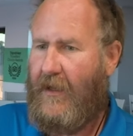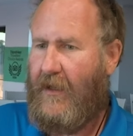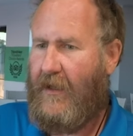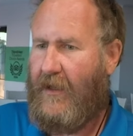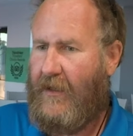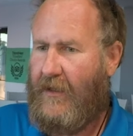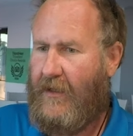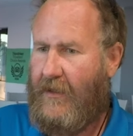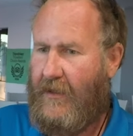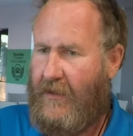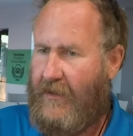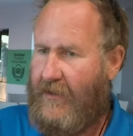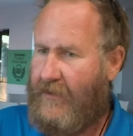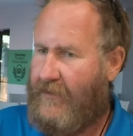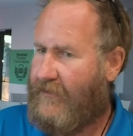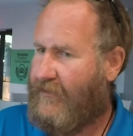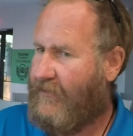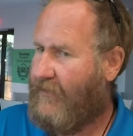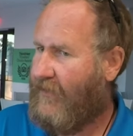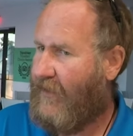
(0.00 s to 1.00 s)

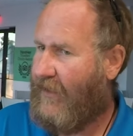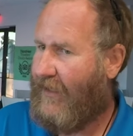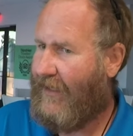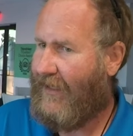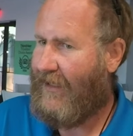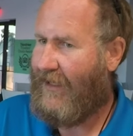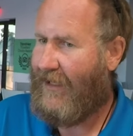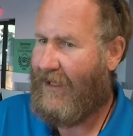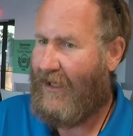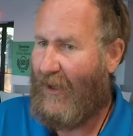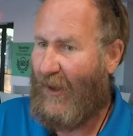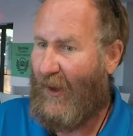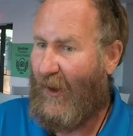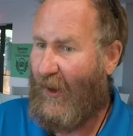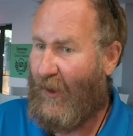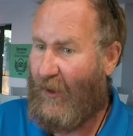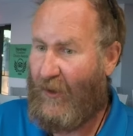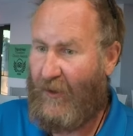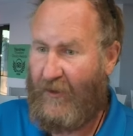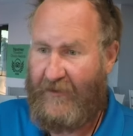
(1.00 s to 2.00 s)
And
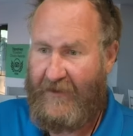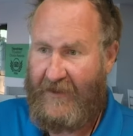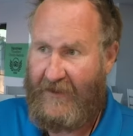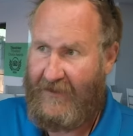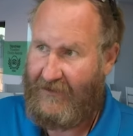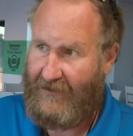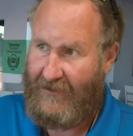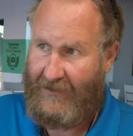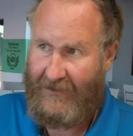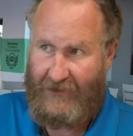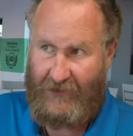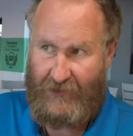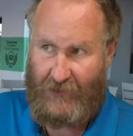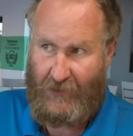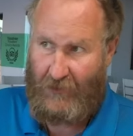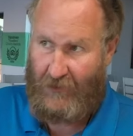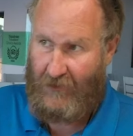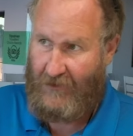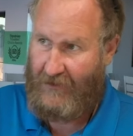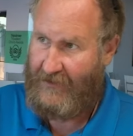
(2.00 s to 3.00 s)
all the
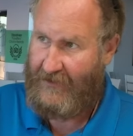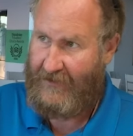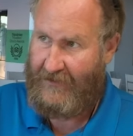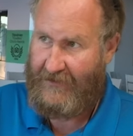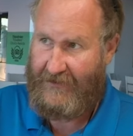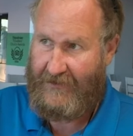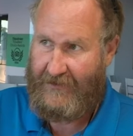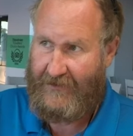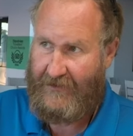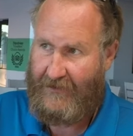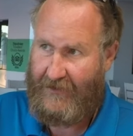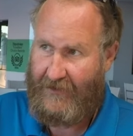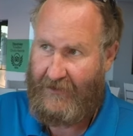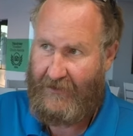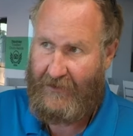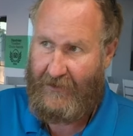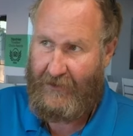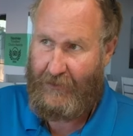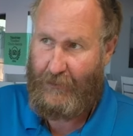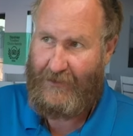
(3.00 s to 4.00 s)
electronics
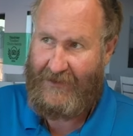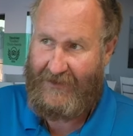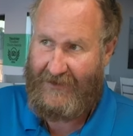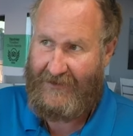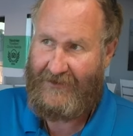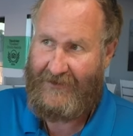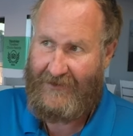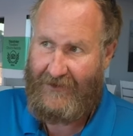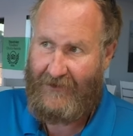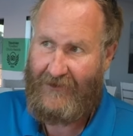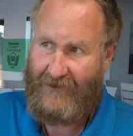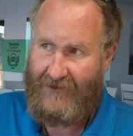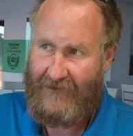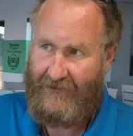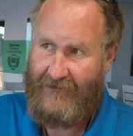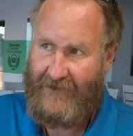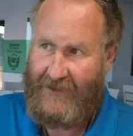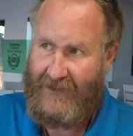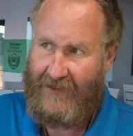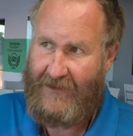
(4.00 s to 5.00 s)
that go into all
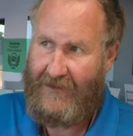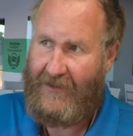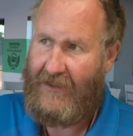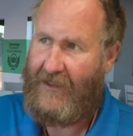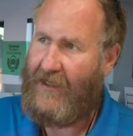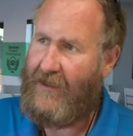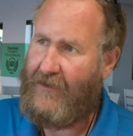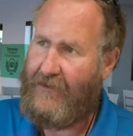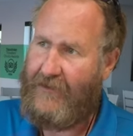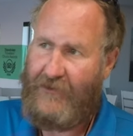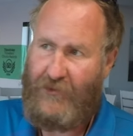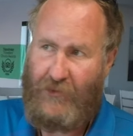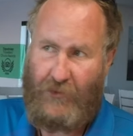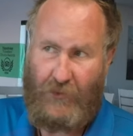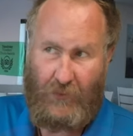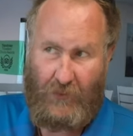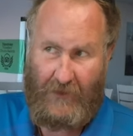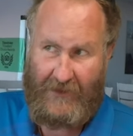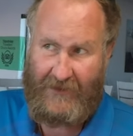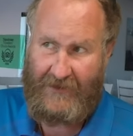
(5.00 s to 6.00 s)
That's of that, how to
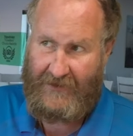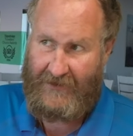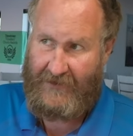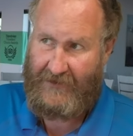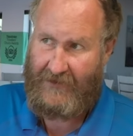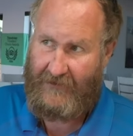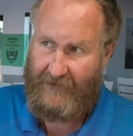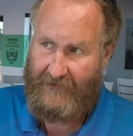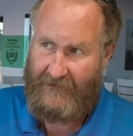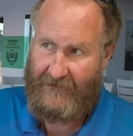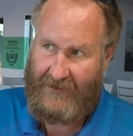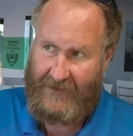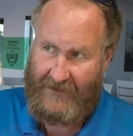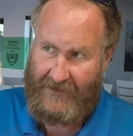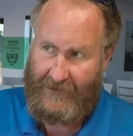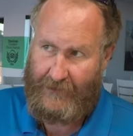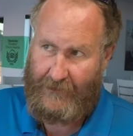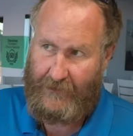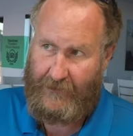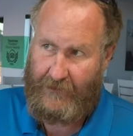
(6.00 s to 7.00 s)
trace stuff
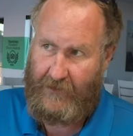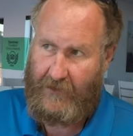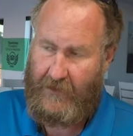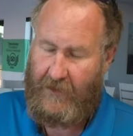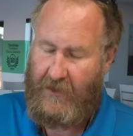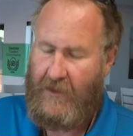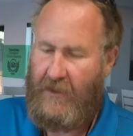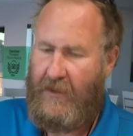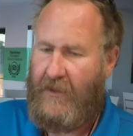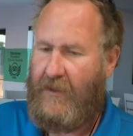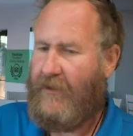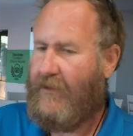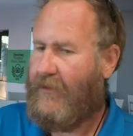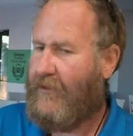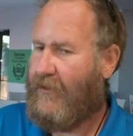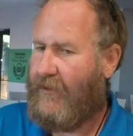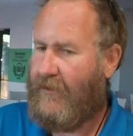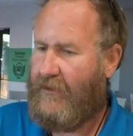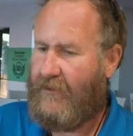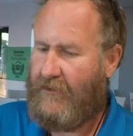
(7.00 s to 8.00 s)
down. Yeah.
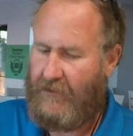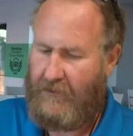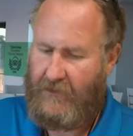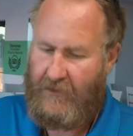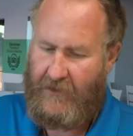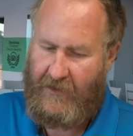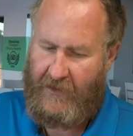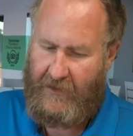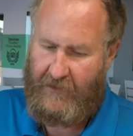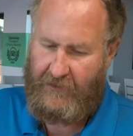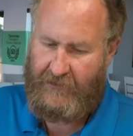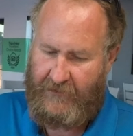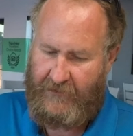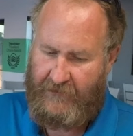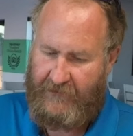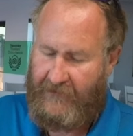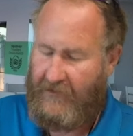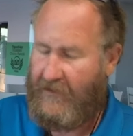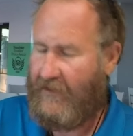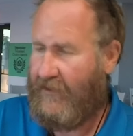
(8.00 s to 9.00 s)
You're going to learn how
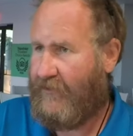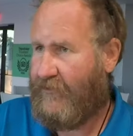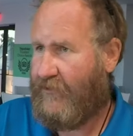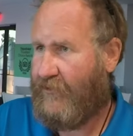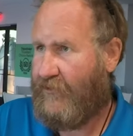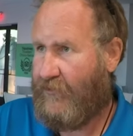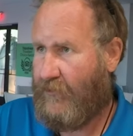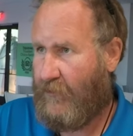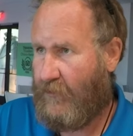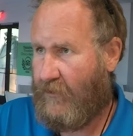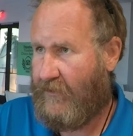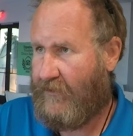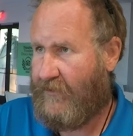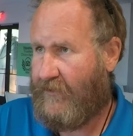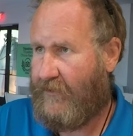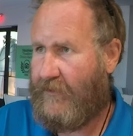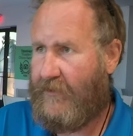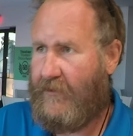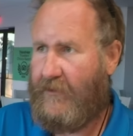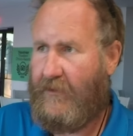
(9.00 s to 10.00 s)
find
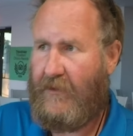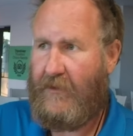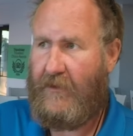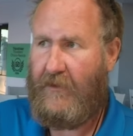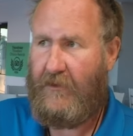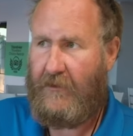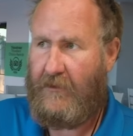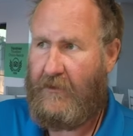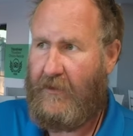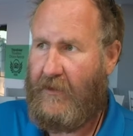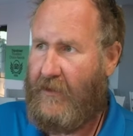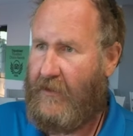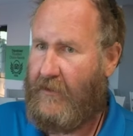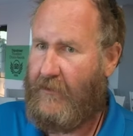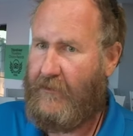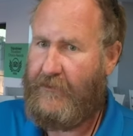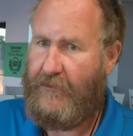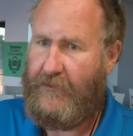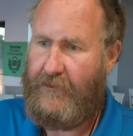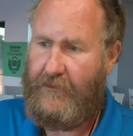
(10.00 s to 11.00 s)
shorts. You're going to learn
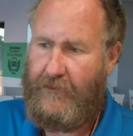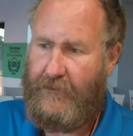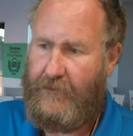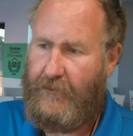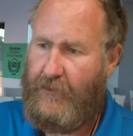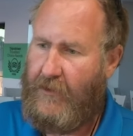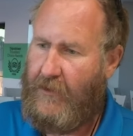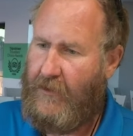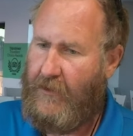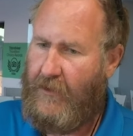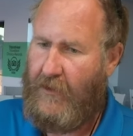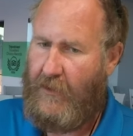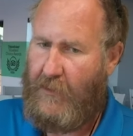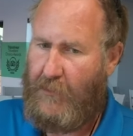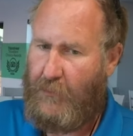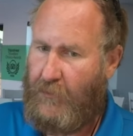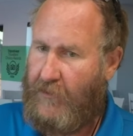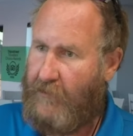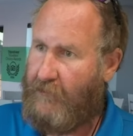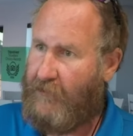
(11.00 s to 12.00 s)
how to
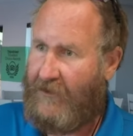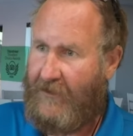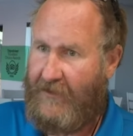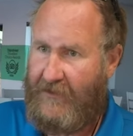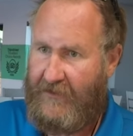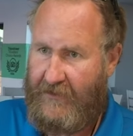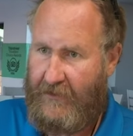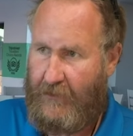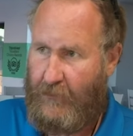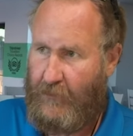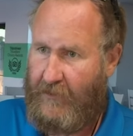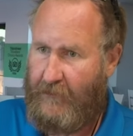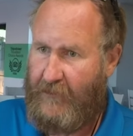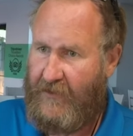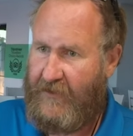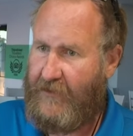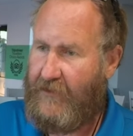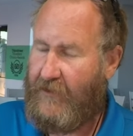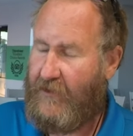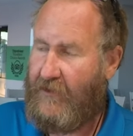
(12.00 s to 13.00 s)
replace
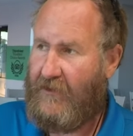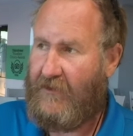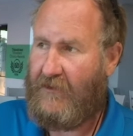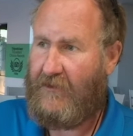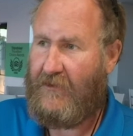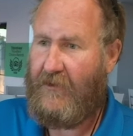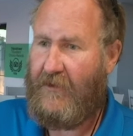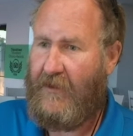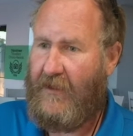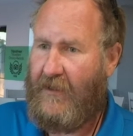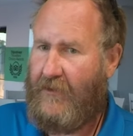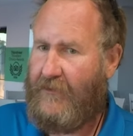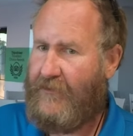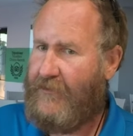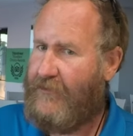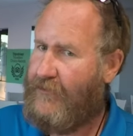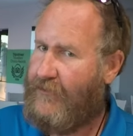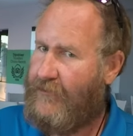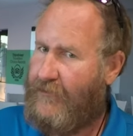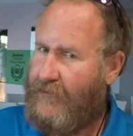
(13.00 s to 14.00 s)
equipment. You're going to learn how
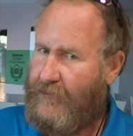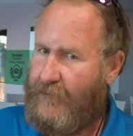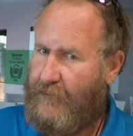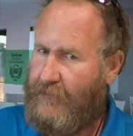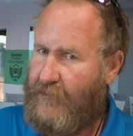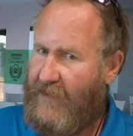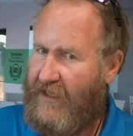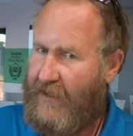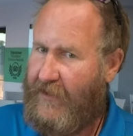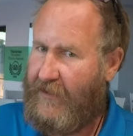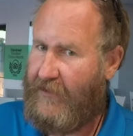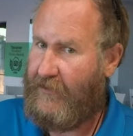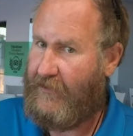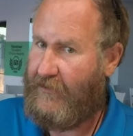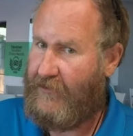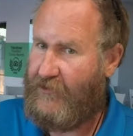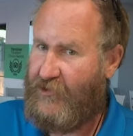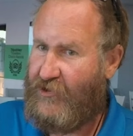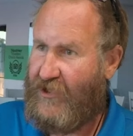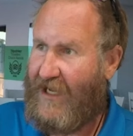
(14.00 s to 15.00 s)
to make
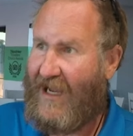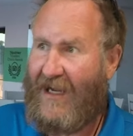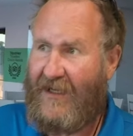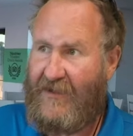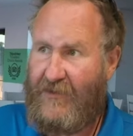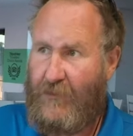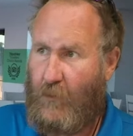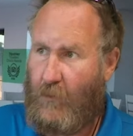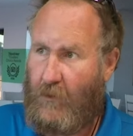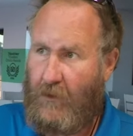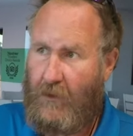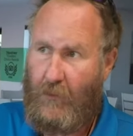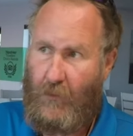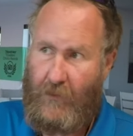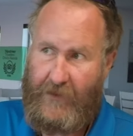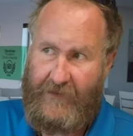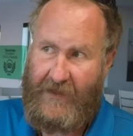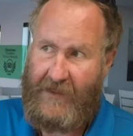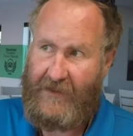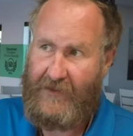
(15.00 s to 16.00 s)
jacks work
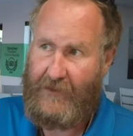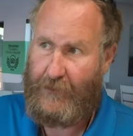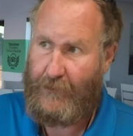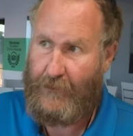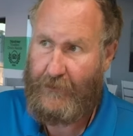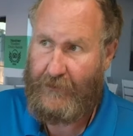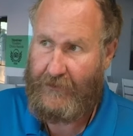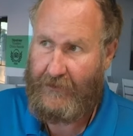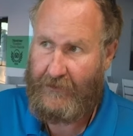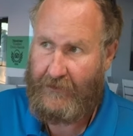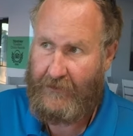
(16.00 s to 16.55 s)
when they don't.